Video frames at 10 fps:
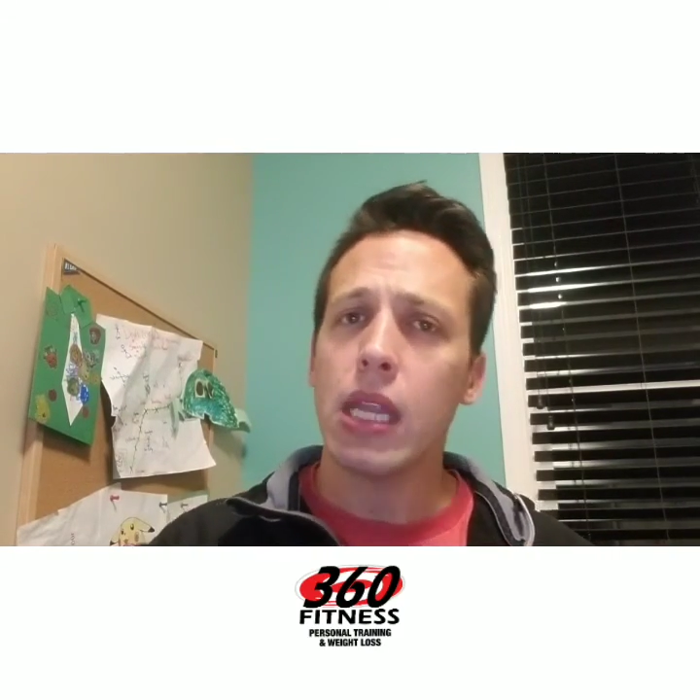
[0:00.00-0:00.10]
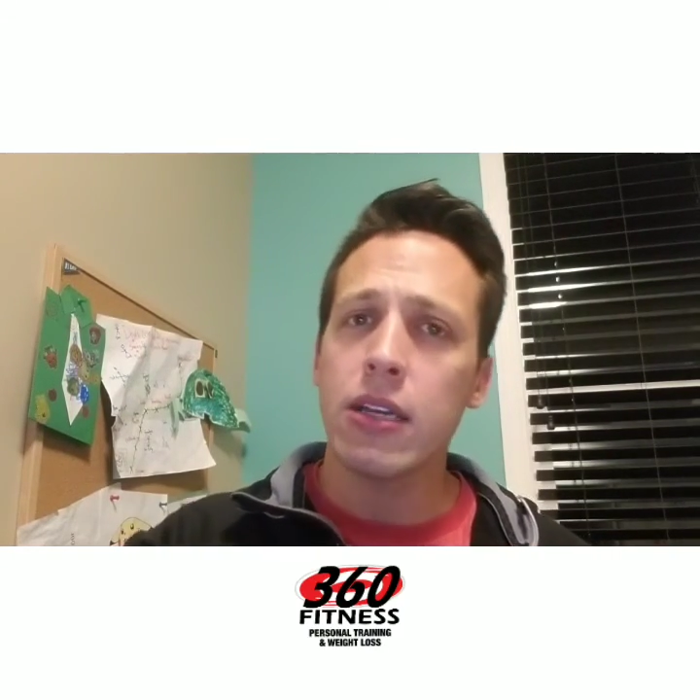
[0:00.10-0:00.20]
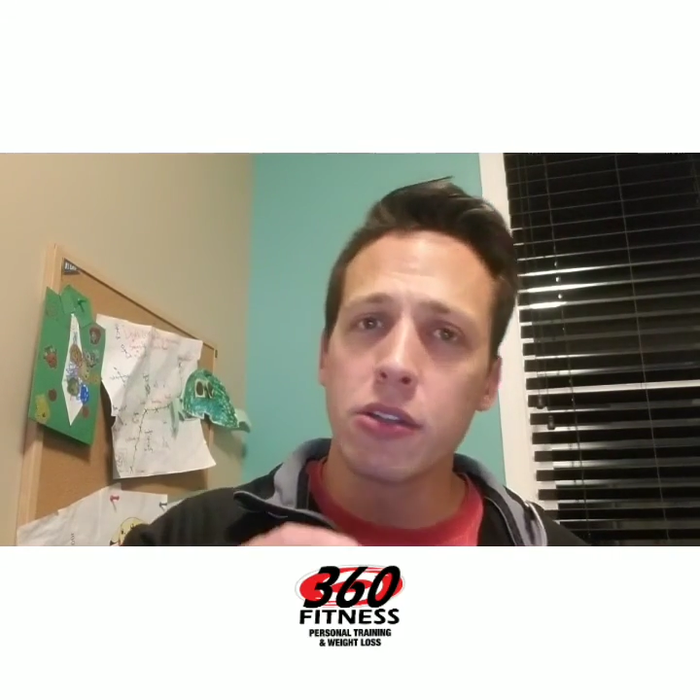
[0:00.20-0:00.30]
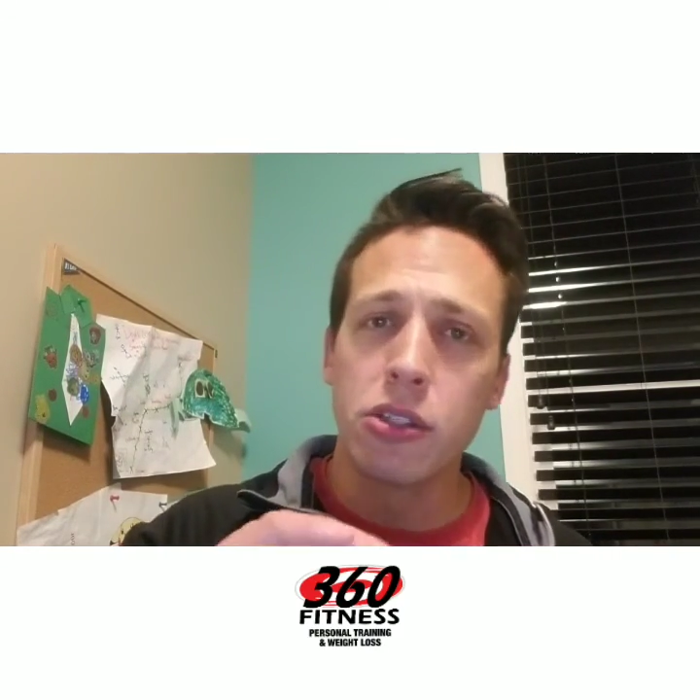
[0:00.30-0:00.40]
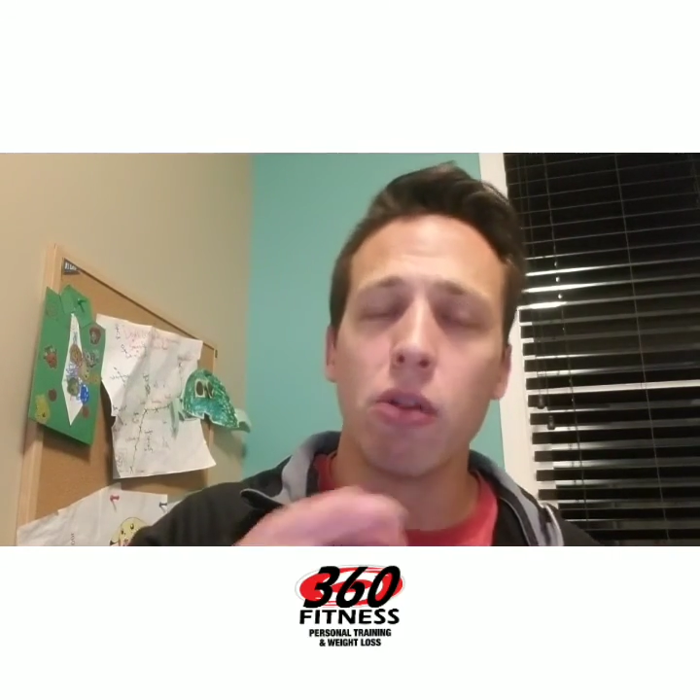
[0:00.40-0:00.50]

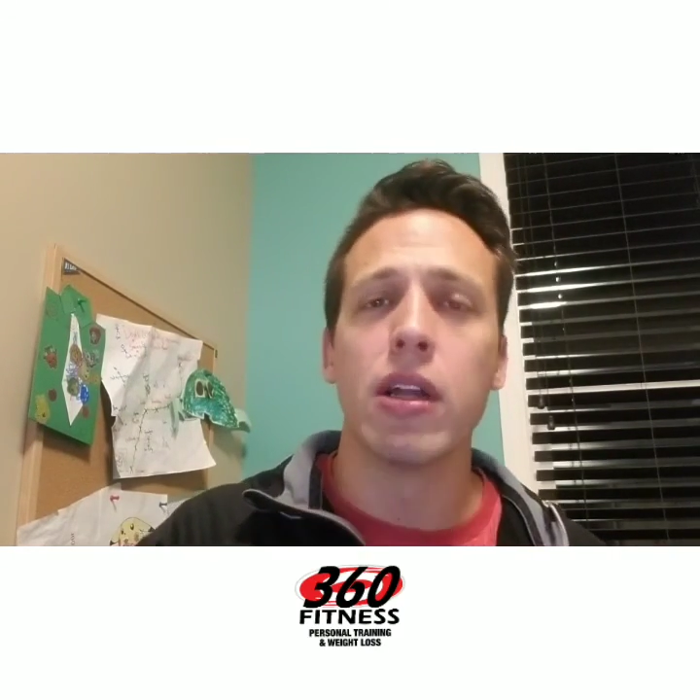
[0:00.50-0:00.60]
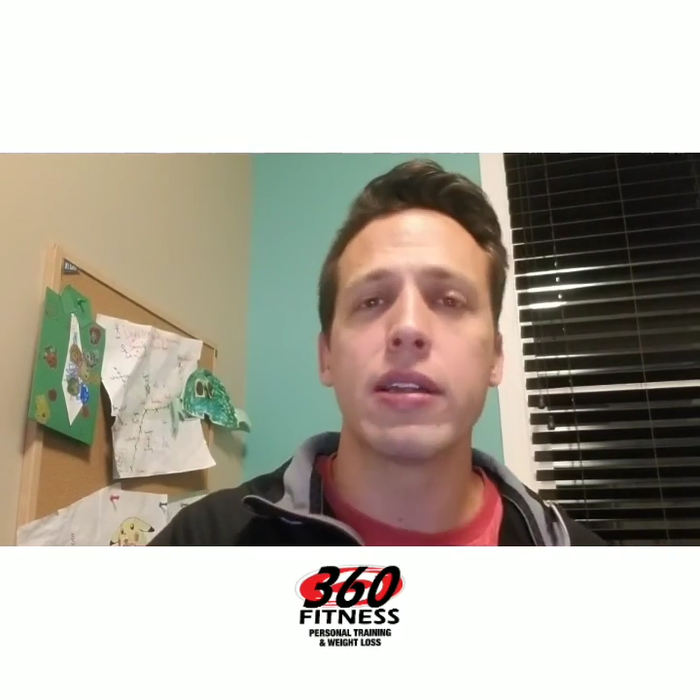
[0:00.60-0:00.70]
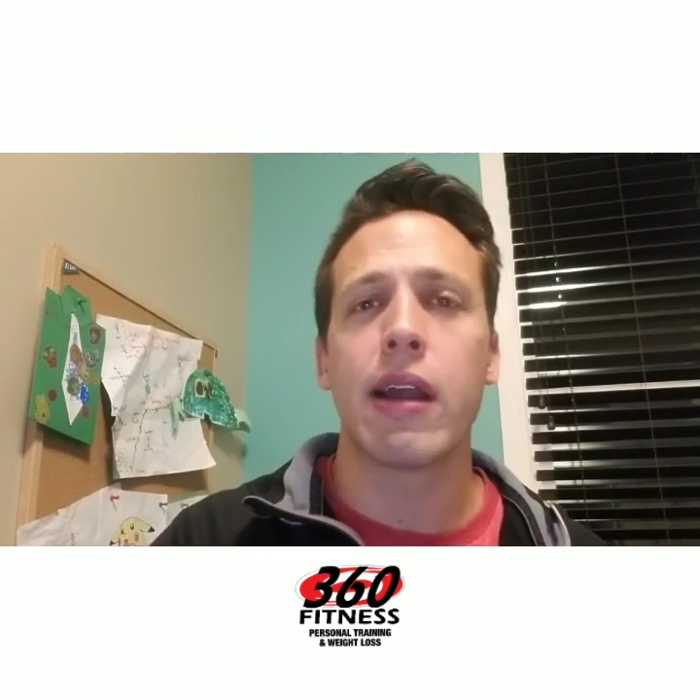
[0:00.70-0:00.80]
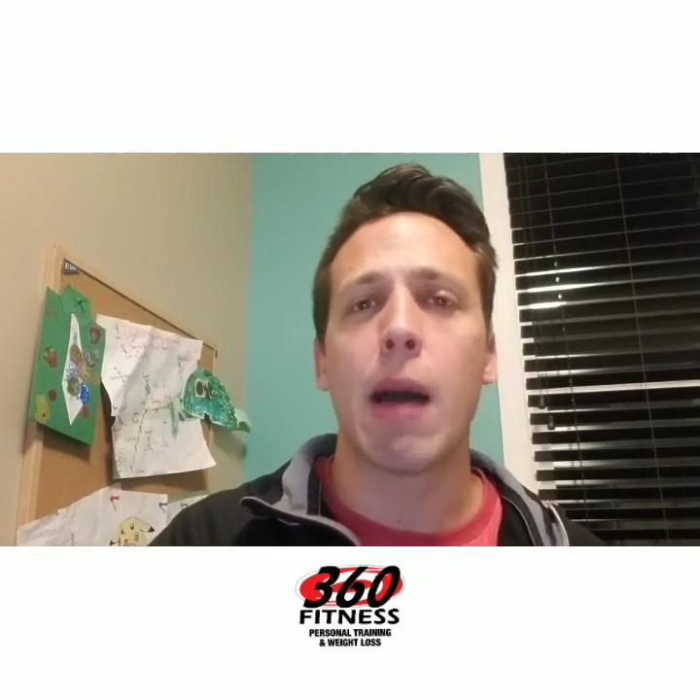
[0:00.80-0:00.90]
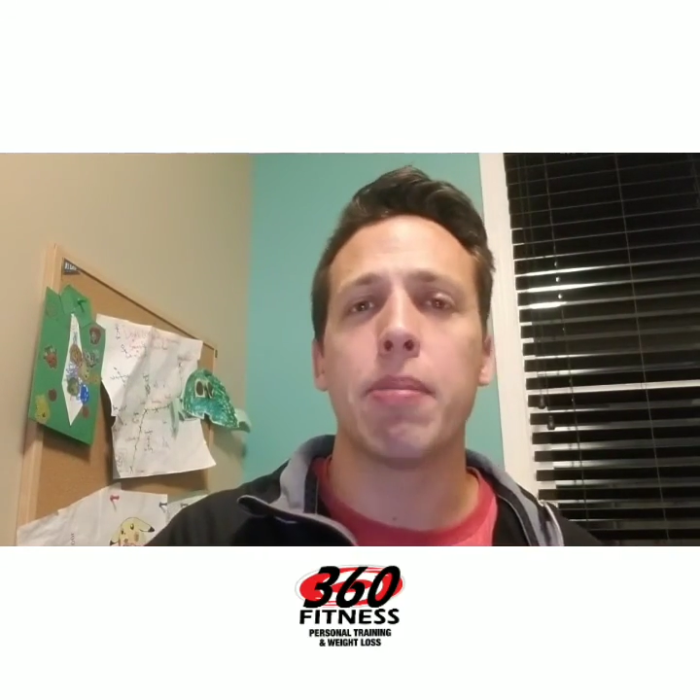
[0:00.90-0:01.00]
so don't let
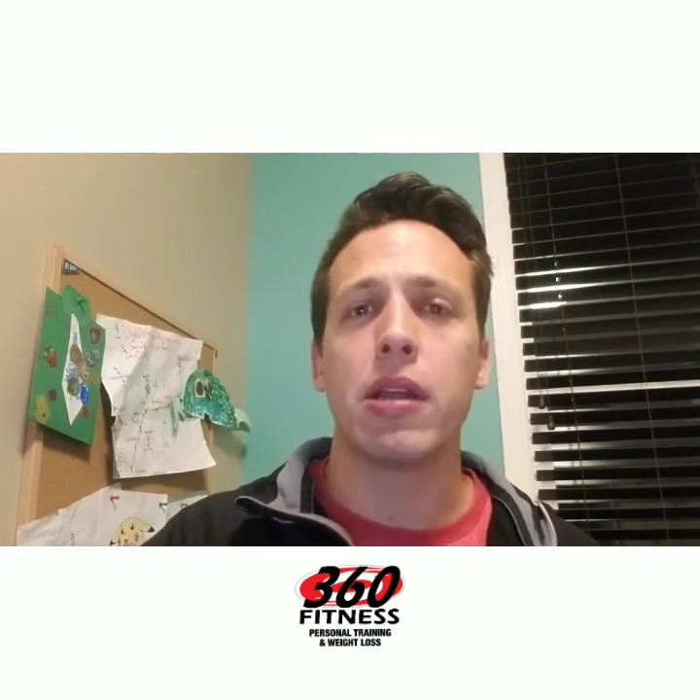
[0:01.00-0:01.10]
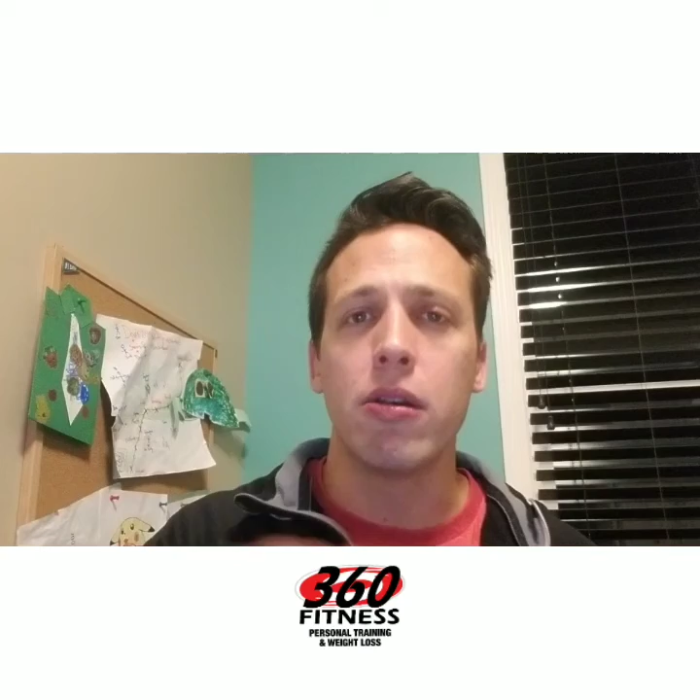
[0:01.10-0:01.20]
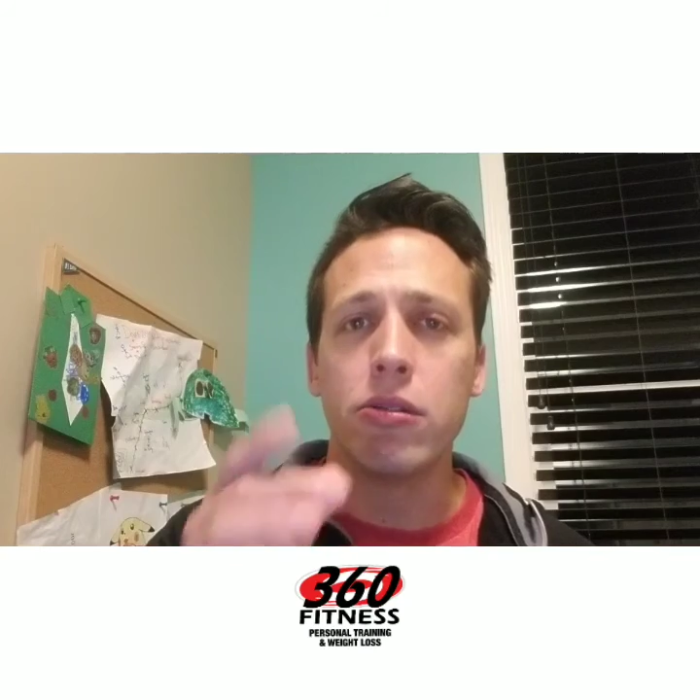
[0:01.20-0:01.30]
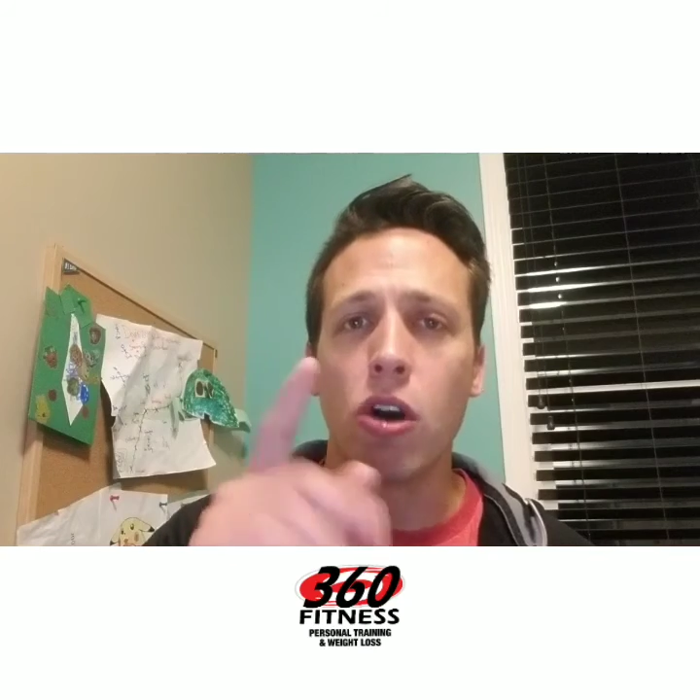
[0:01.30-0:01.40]
that happen to you.